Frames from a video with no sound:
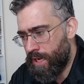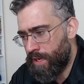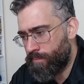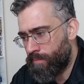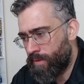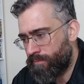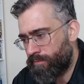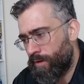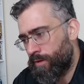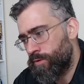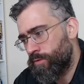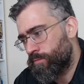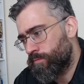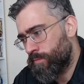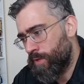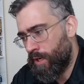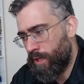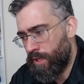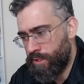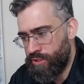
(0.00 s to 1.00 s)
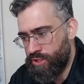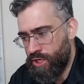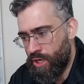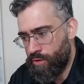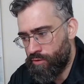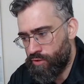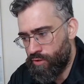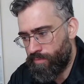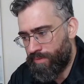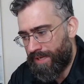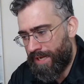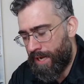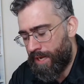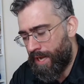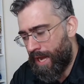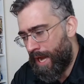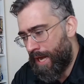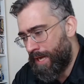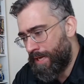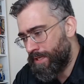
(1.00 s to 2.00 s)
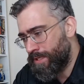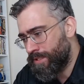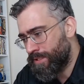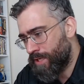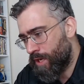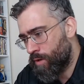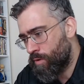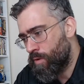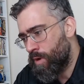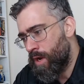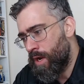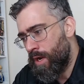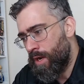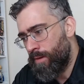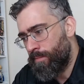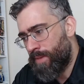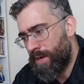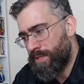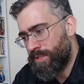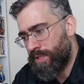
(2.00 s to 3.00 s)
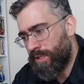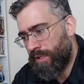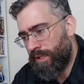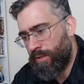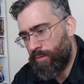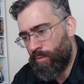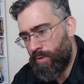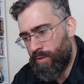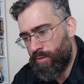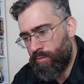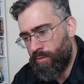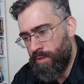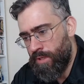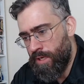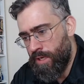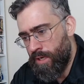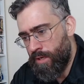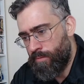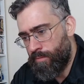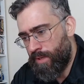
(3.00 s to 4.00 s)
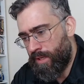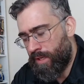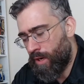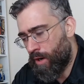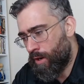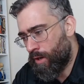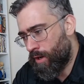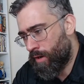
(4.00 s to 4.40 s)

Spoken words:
my friend Gio should be getting that in, so basically we'll be going